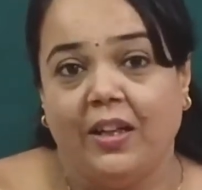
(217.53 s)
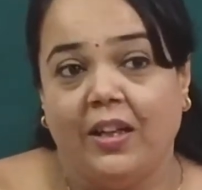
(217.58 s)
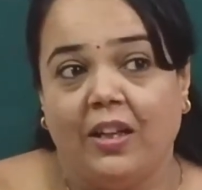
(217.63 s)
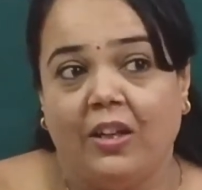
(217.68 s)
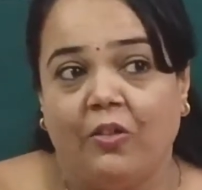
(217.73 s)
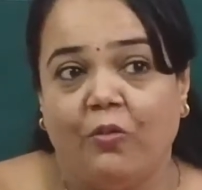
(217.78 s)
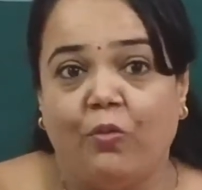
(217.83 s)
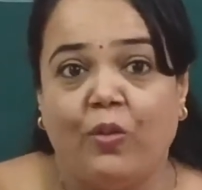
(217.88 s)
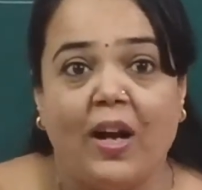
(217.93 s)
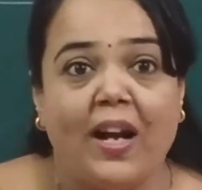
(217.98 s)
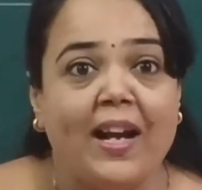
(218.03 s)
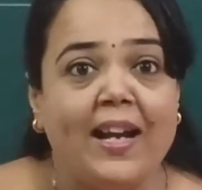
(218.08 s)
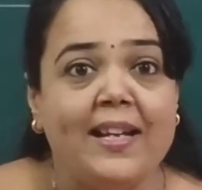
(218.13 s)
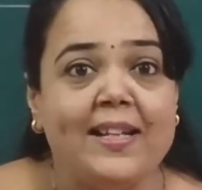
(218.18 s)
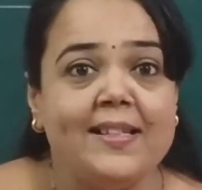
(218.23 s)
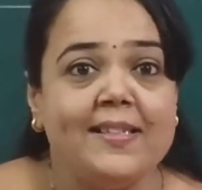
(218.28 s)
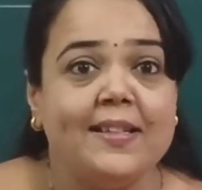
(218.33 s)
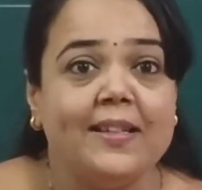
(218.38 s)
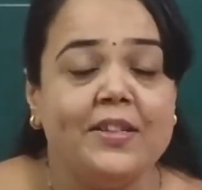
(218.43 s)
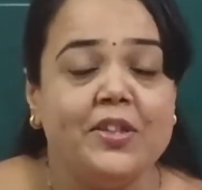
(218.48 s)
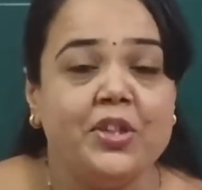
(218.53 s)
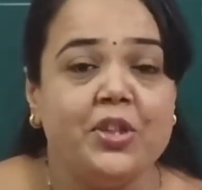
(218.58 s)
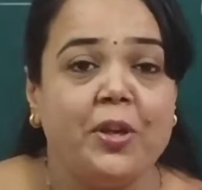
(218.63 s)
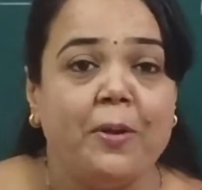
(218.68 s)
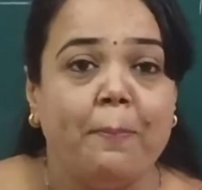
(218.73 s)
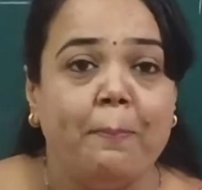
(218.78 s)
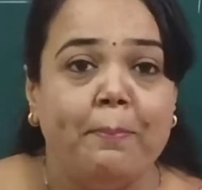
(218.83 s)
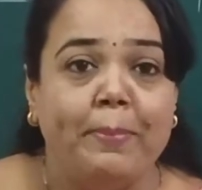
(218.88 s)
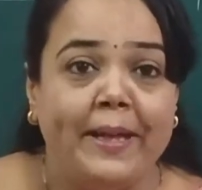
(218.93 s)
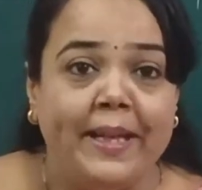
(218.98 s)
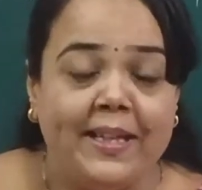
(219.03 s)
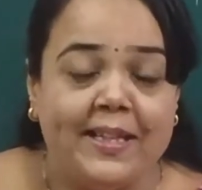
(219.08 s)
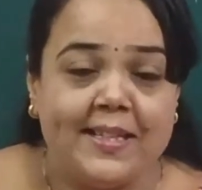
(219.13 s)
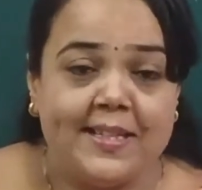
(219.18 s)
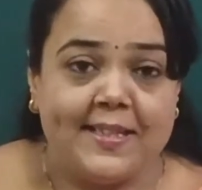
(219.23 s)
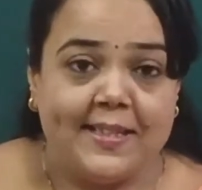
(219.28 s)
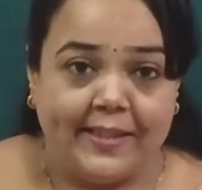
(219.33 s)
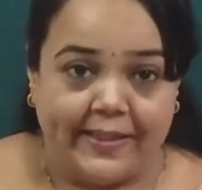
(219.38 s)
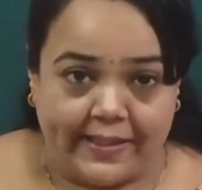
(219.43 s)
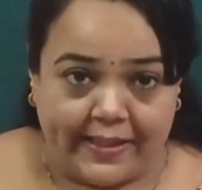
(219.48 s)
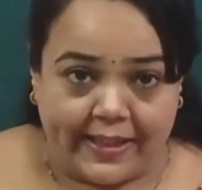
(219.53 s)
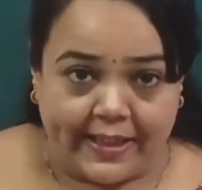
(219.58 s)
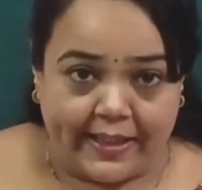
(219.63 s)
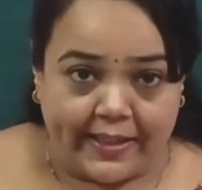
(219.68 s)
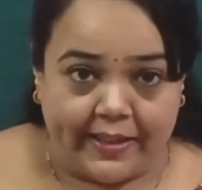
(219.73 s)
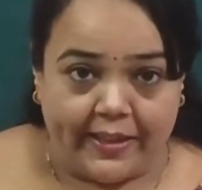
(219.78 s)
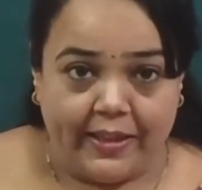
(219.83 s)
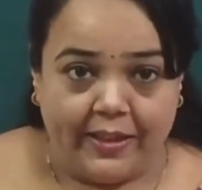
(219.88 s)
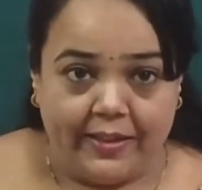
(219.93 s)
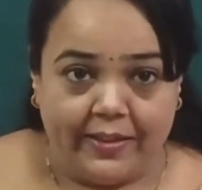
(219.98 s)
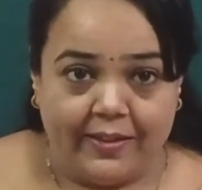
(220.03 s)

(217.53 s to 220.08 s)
Why such a big city,